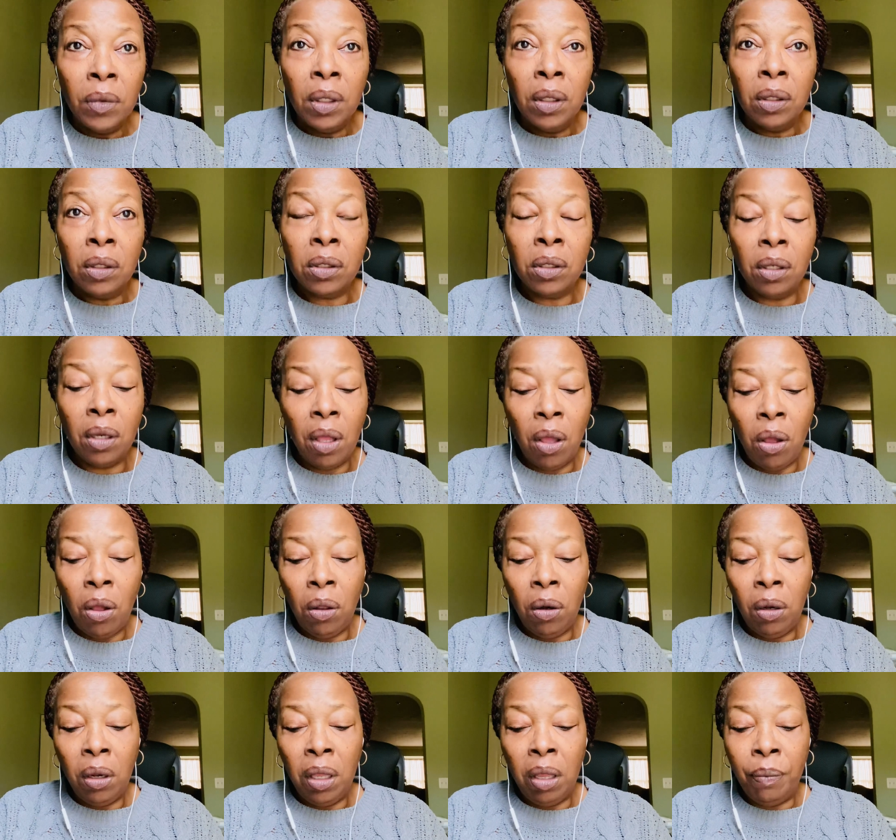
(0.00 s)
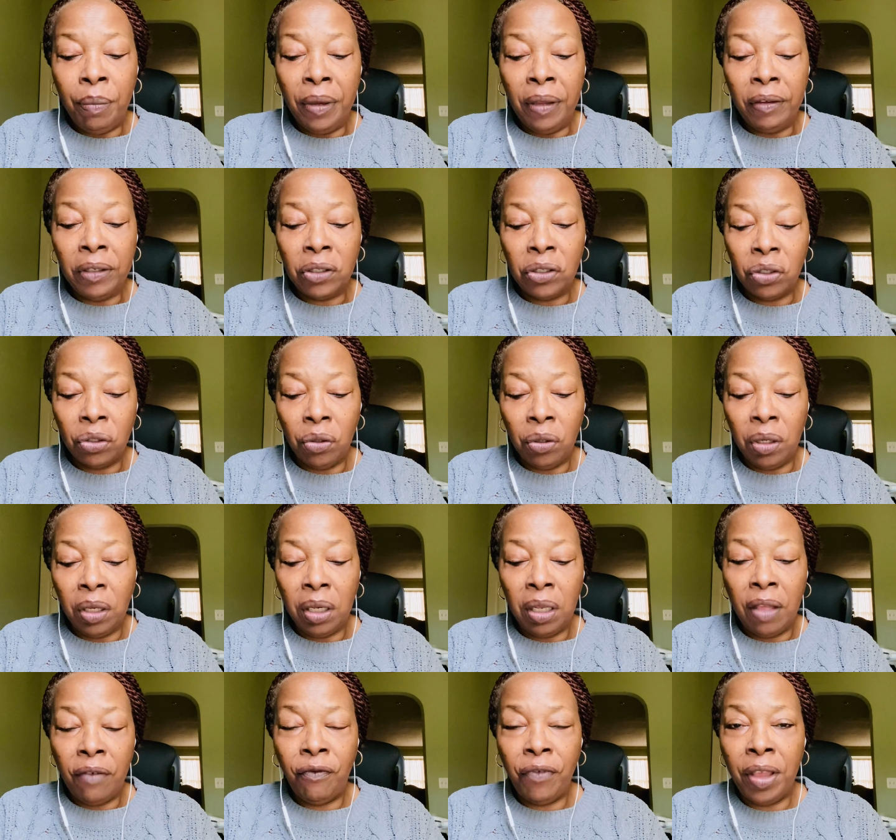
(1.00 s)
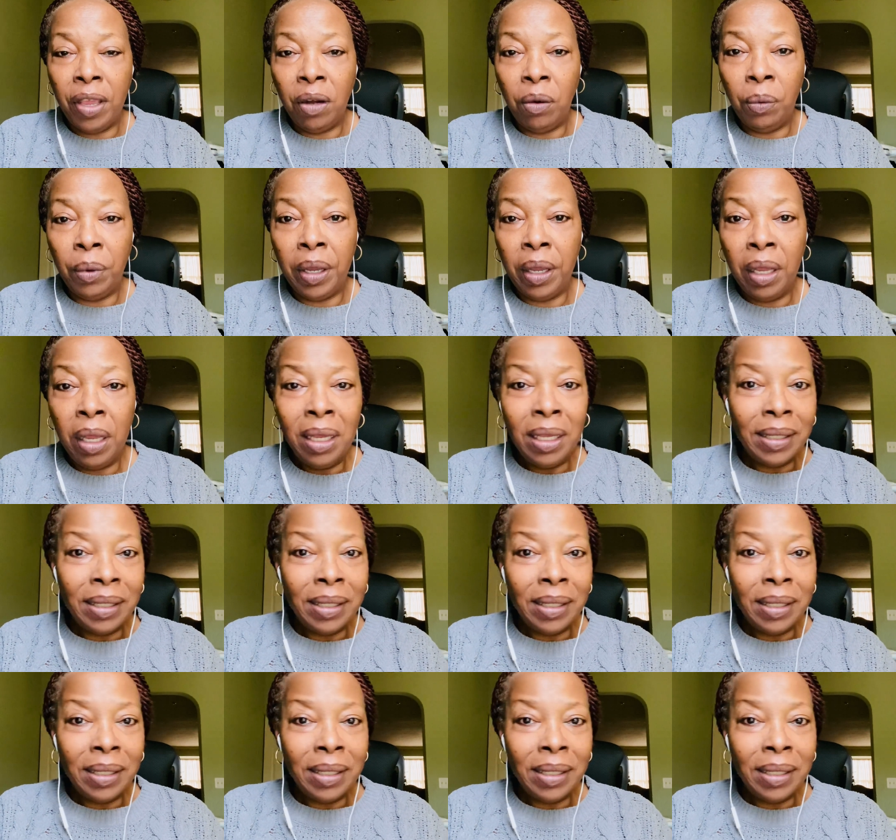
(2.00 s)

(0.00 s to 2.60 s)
Slowly but surely they fade away.